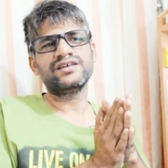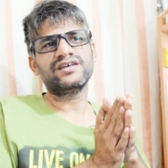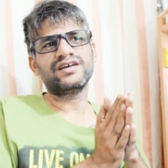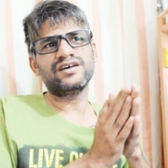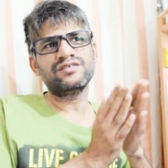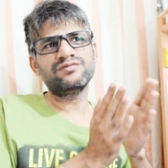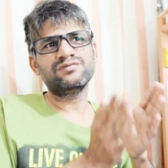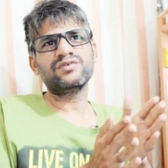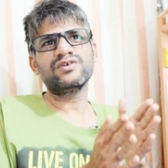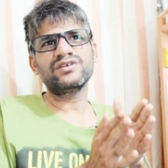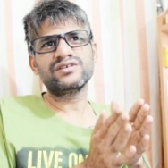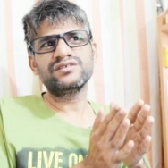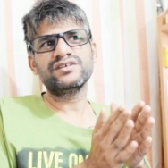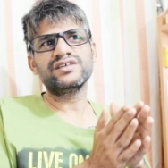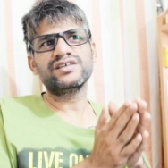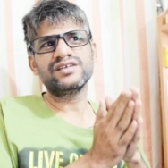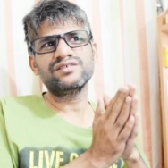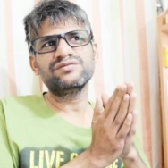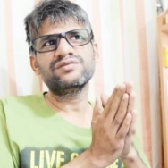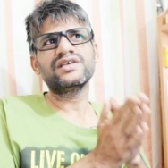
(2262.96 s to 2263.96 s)

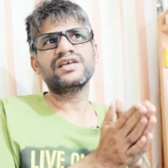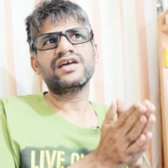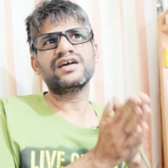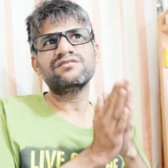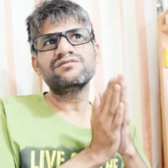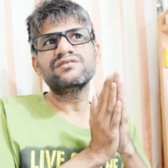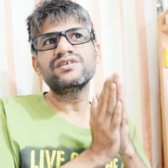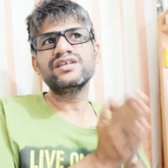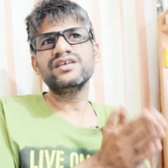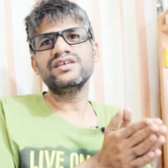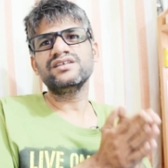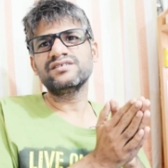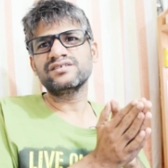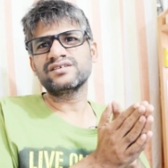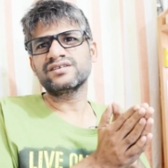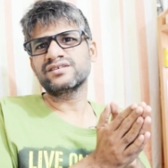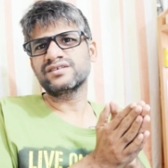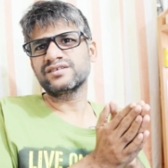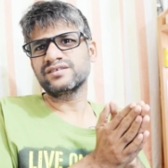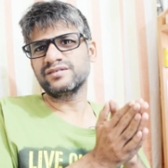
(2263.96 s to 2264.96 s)
Unfortunately, we have
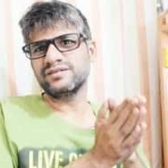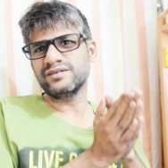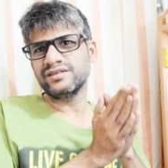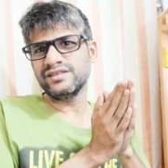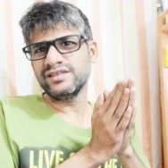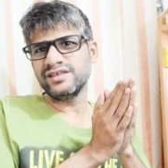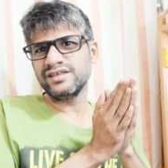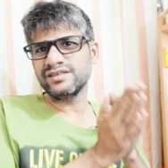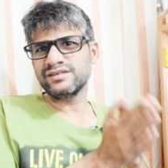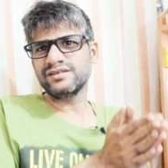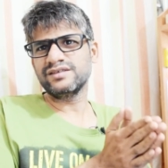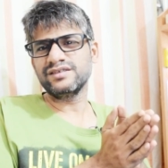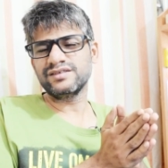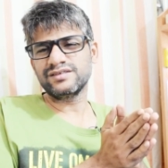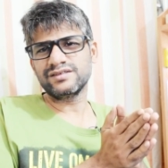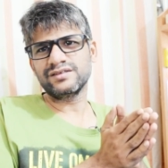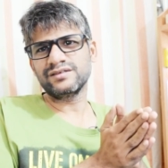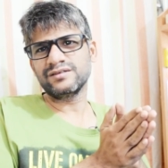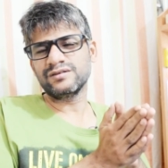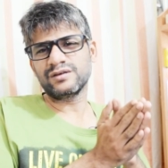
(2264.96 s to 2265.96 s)
teachers. These
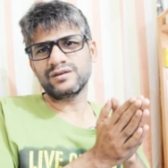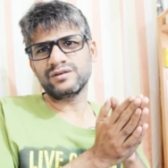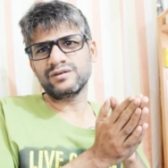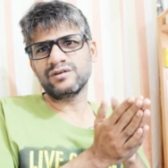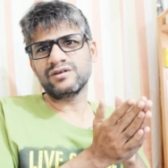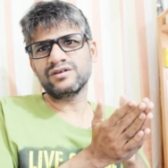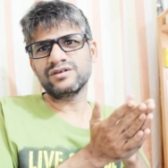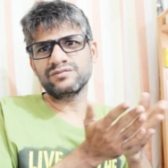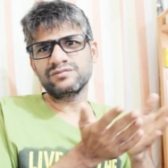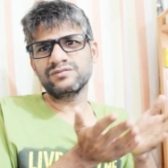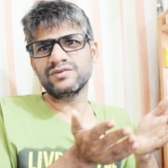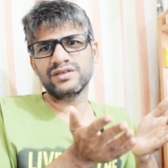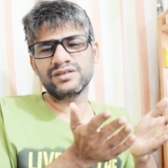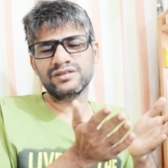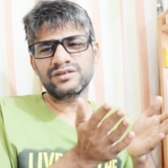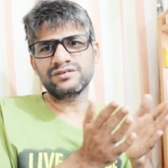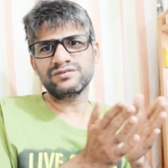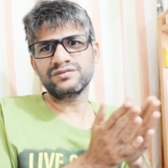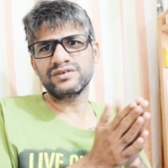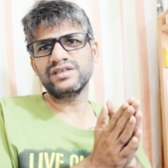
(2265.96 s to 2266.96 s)
teachers are not
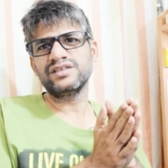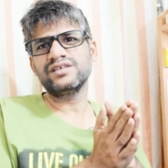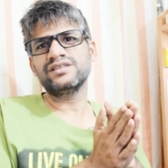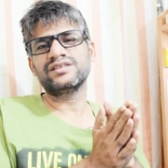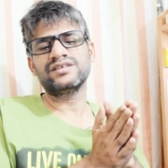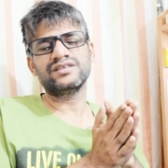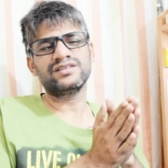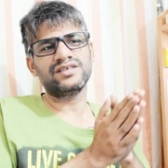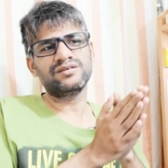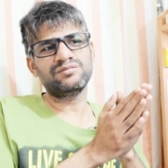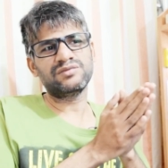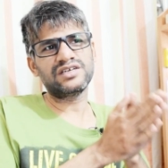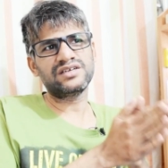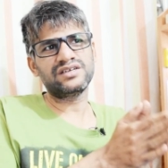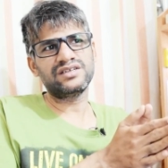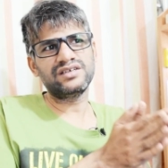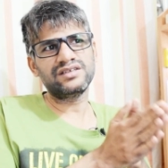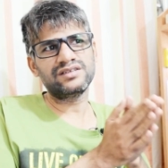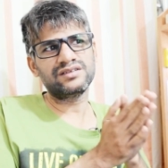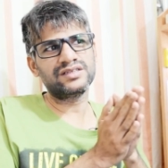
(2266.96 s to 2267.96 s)
worth of anything. They may
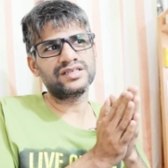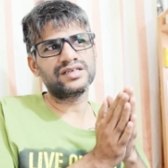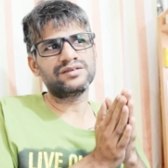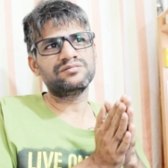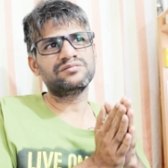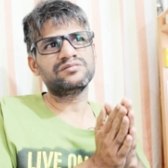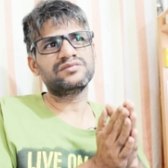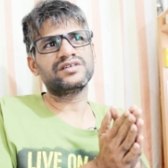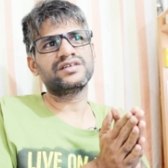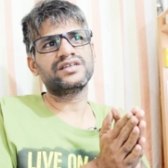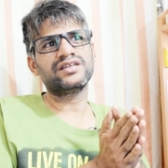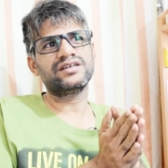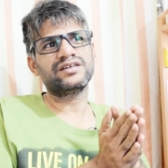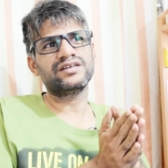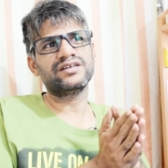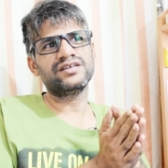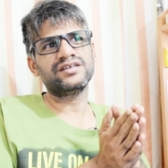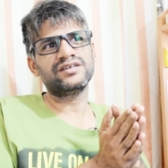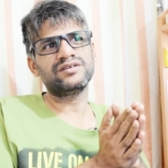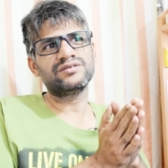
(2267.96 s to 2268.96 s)
teach some,
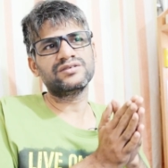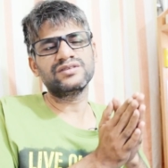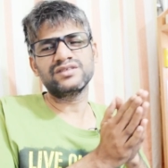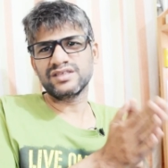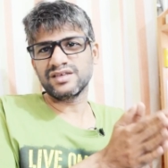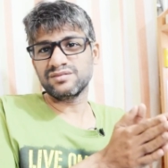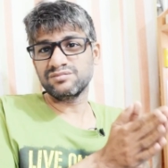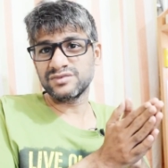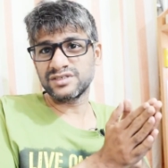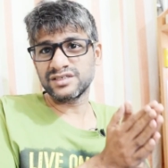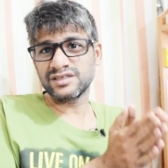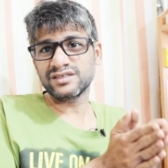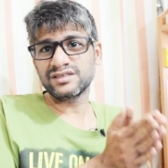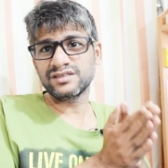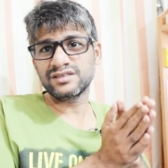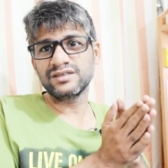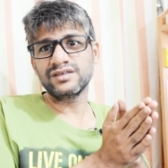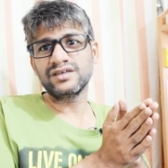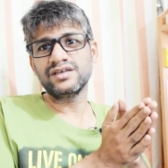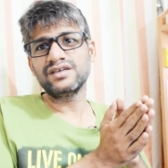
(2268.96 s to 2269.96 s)
you know,
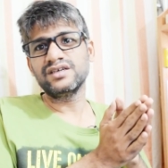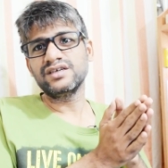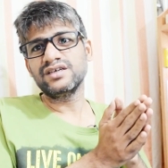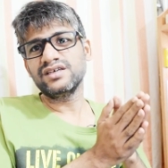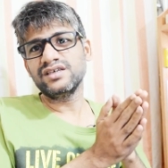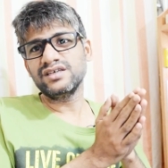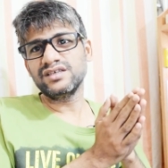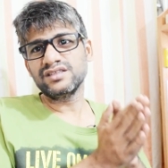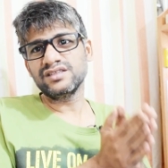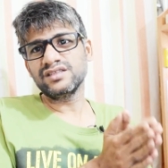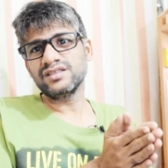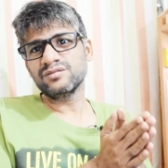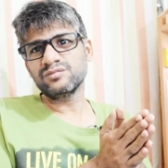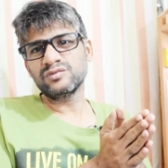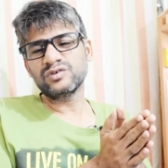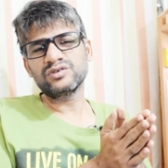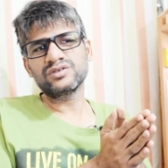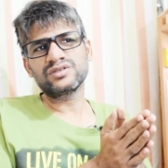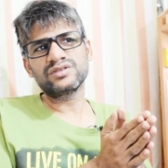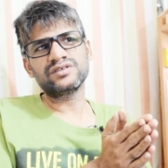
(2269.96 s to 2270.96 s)
subjects in the
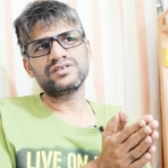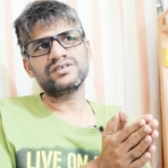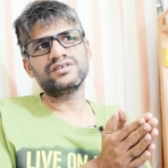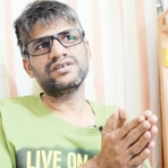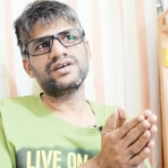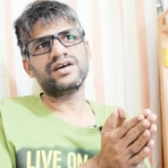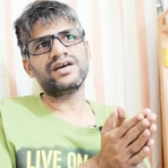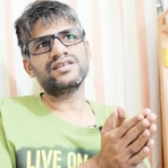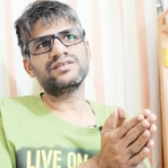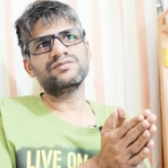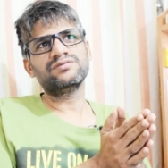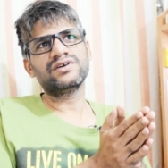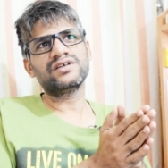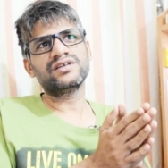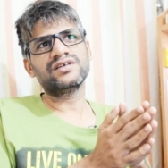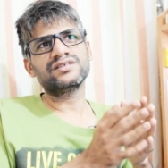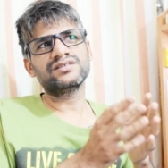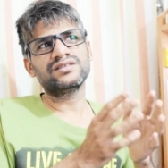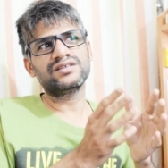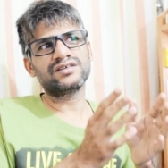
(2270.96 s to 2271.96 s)
books as far
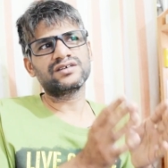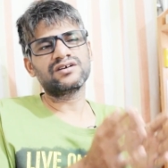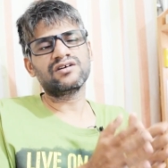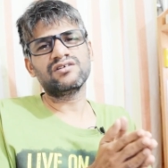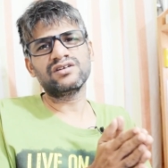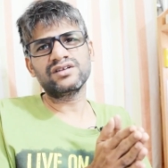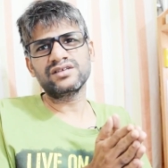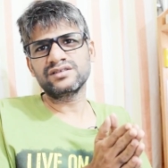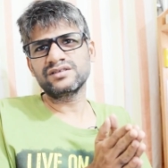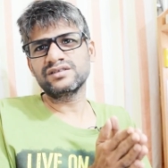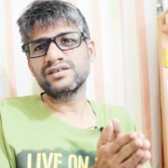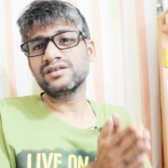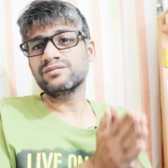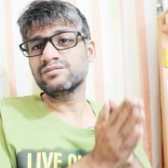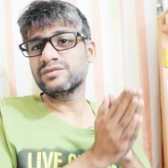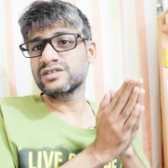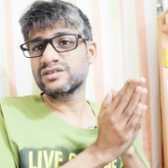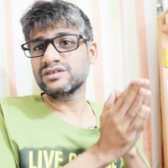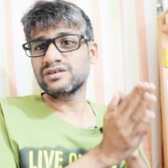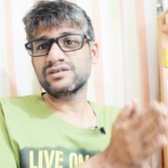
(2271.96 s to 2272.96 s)
as the college
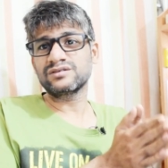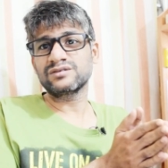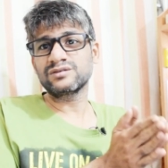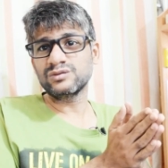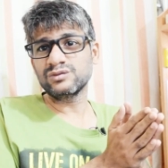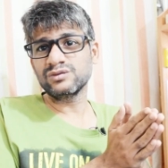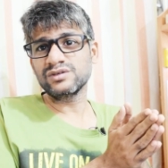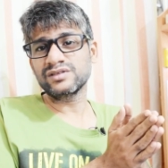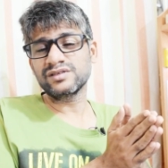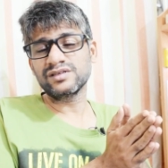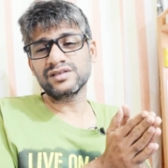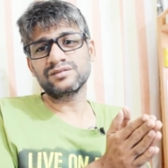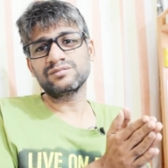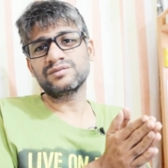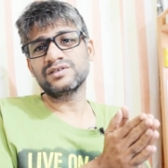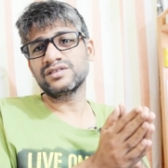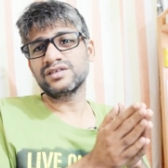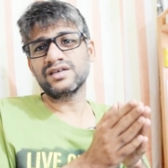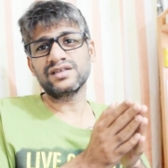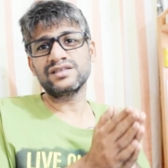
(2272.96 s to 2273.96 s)
syllabus or school
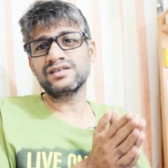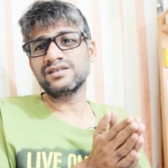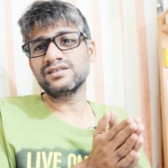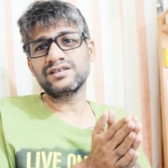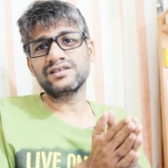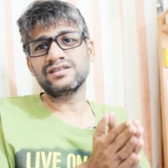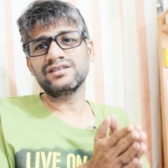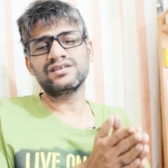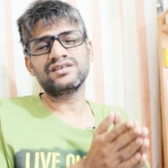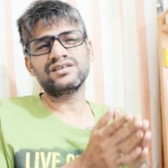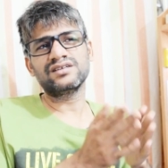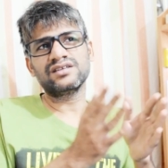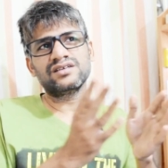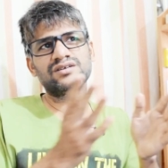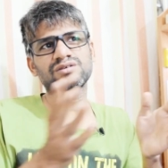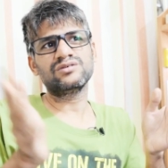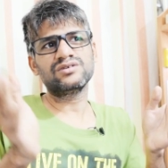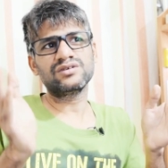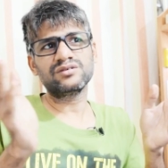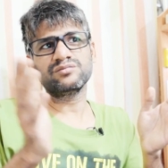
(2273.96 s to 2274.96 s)
syllabus. Other than that, they
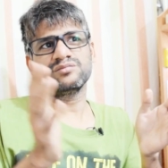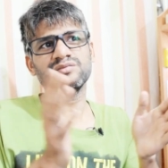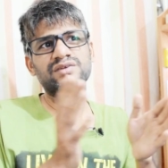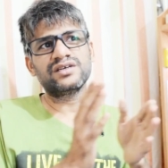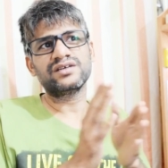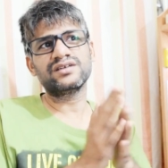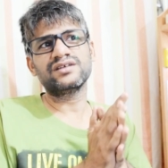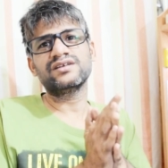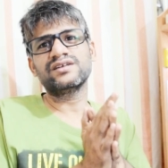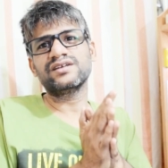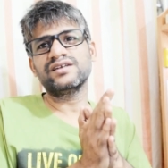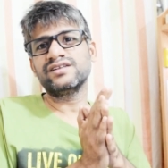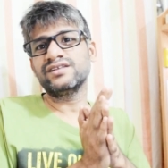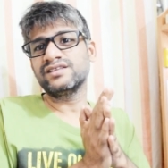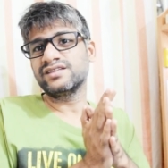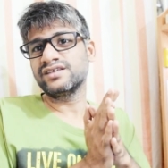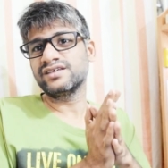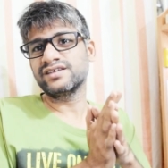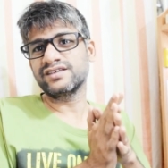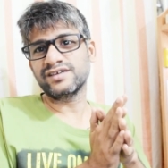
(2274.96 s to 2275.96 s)
don't mentor
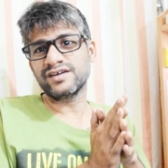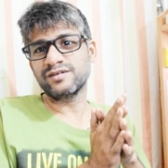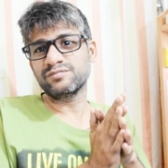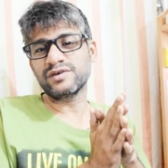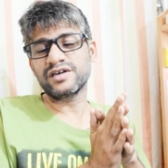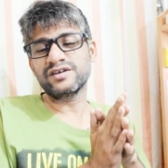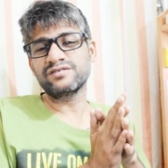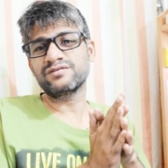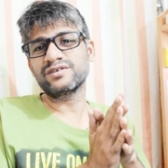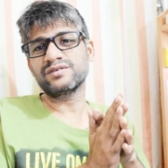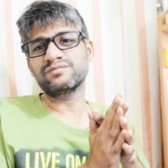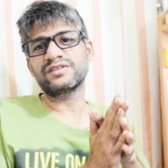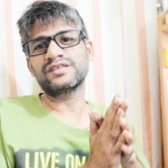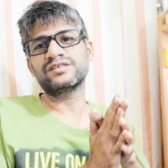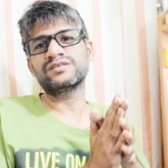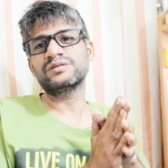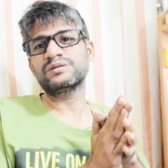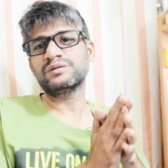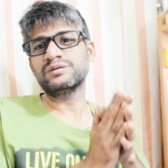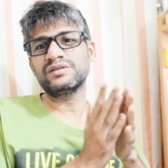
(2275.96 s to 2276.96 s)
anything apart from
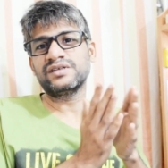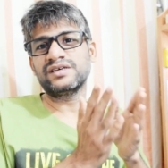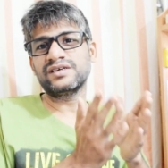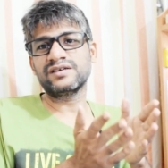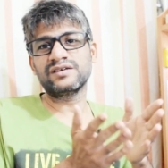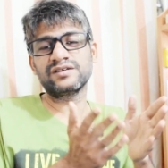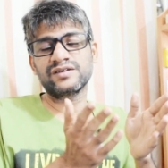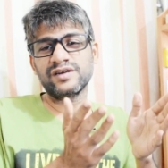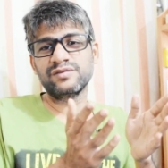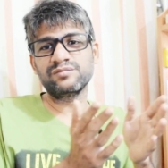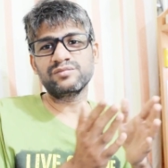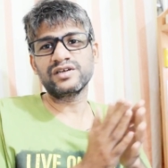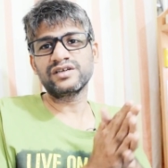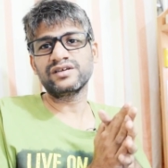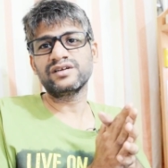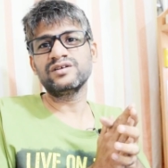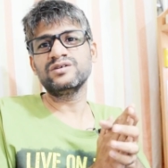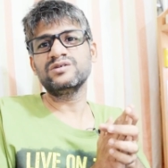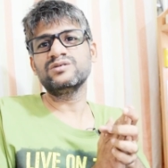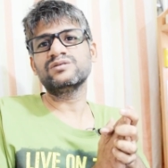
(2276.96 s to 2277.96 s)
that. So they are
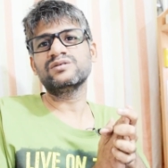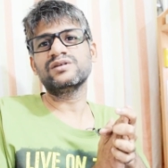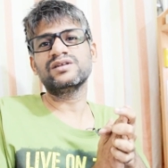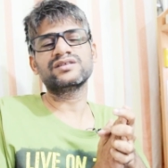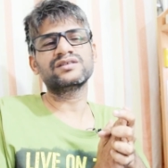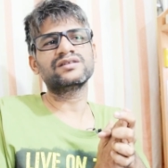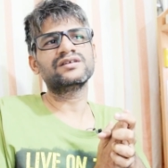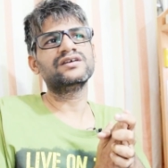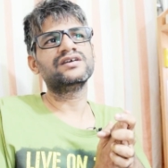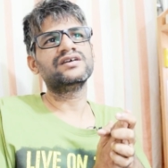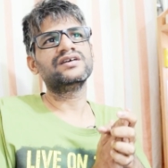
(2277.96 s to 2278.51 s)
completely useless.